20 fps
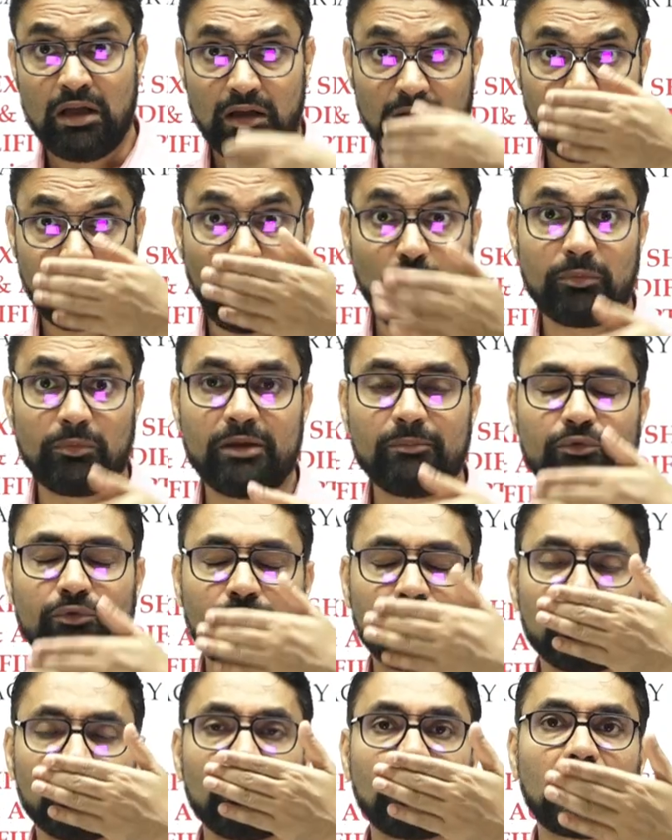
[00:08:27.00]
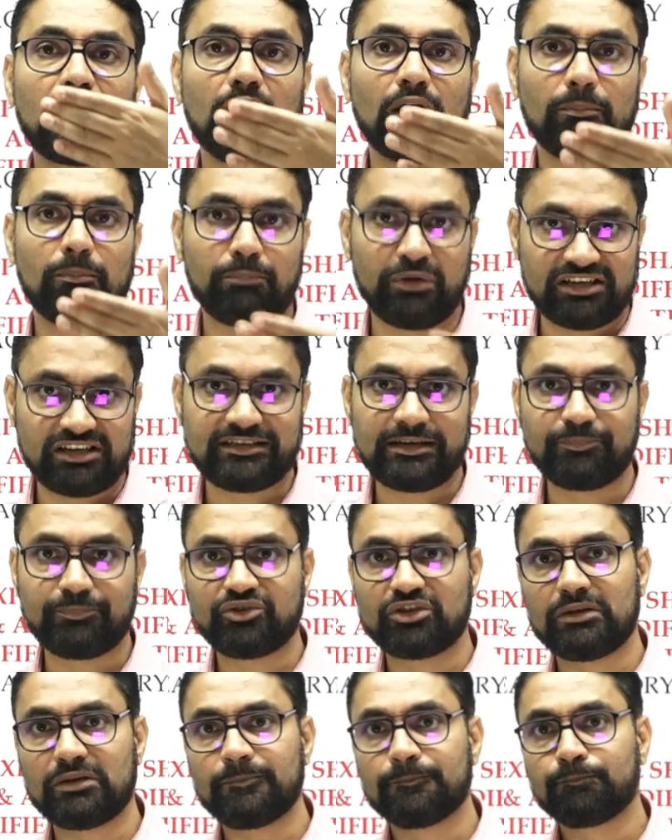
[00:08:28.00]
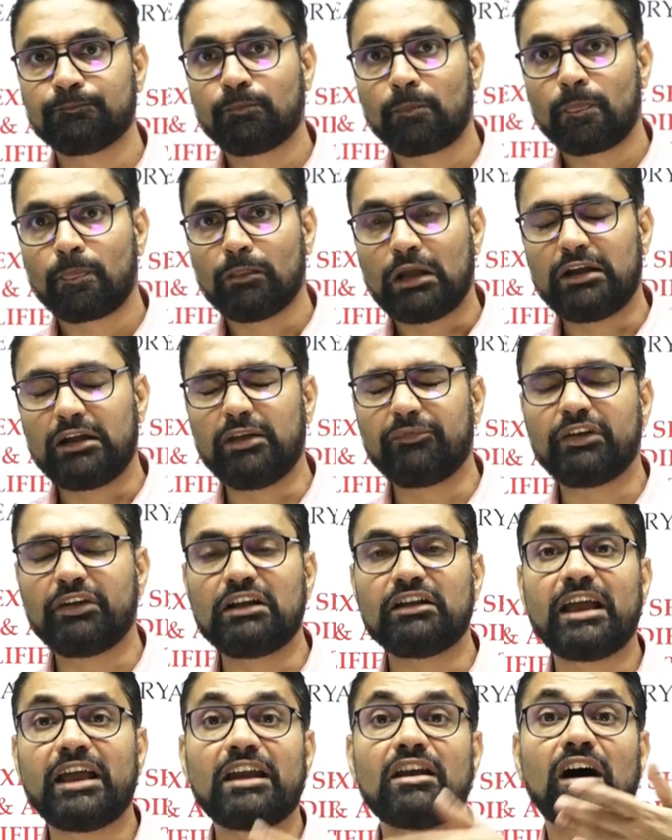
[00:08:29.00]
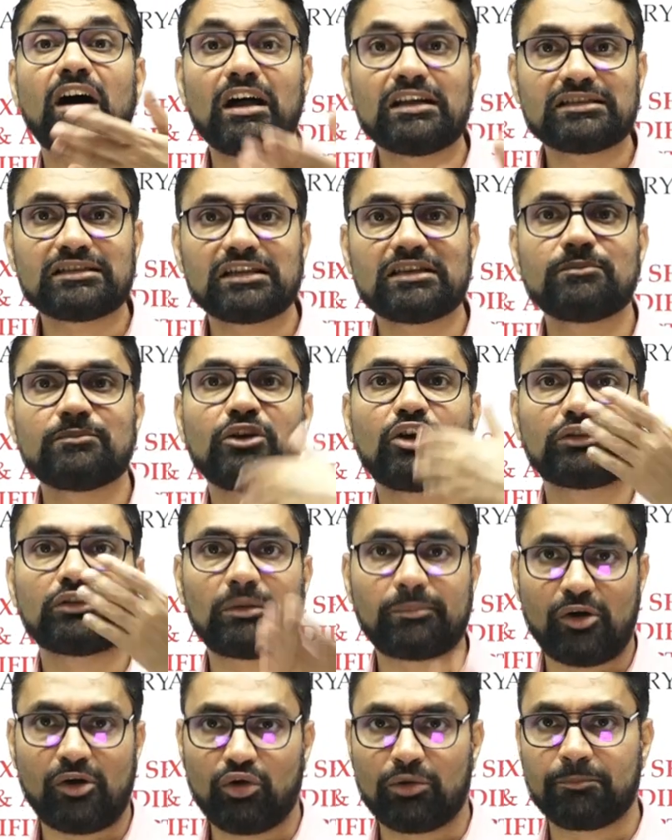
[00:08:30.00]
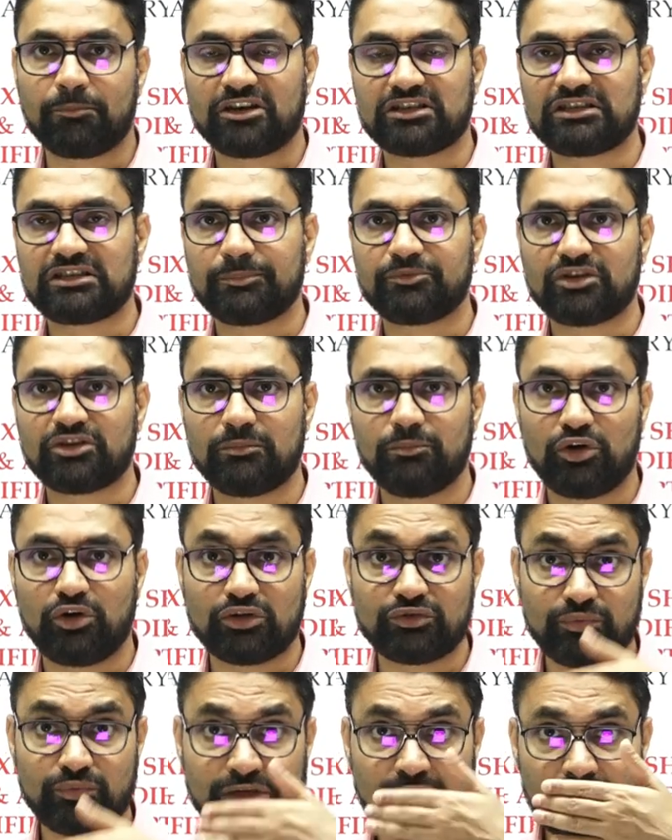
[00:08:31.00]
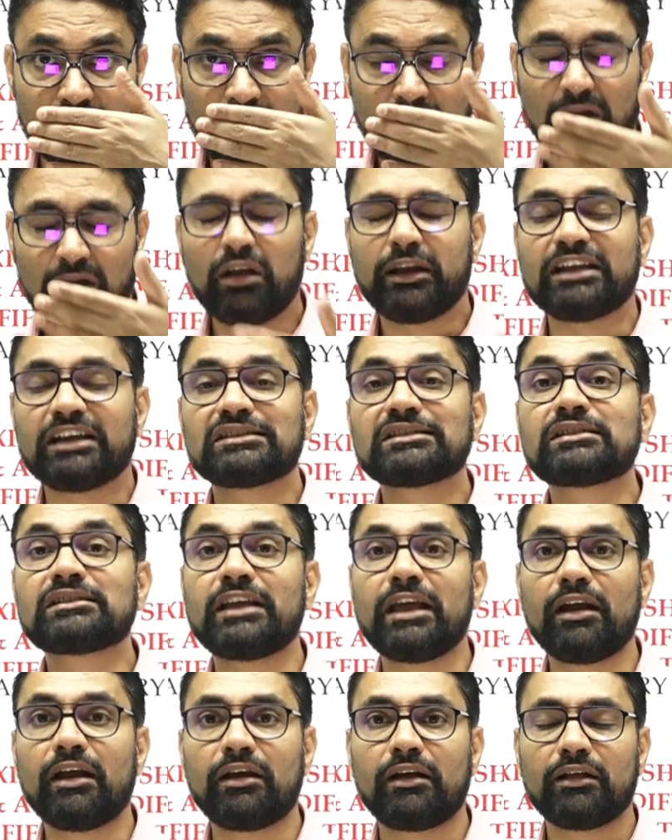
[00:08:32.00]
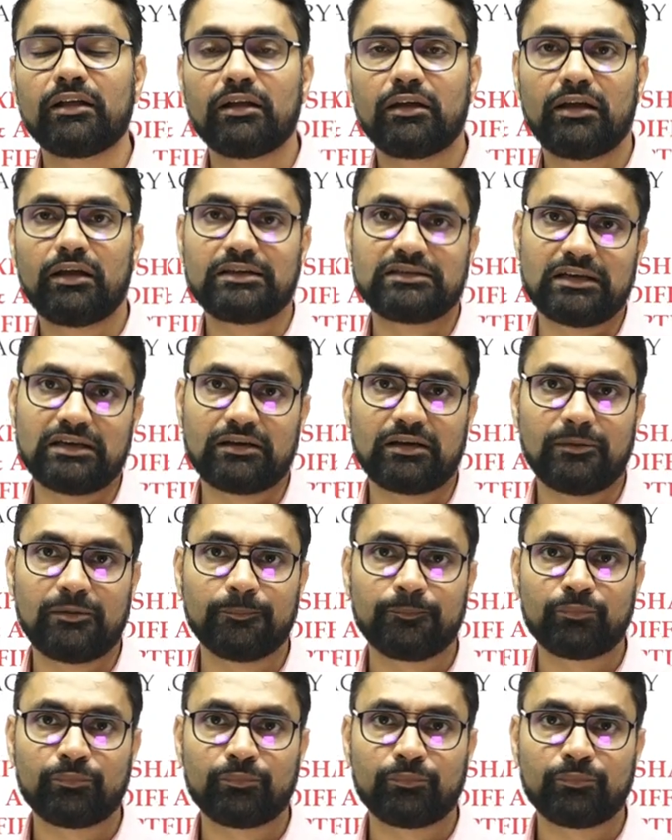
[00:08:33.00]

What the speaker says: problem due to perception, and difficulty enhances because of our perception, because we get scared, etc.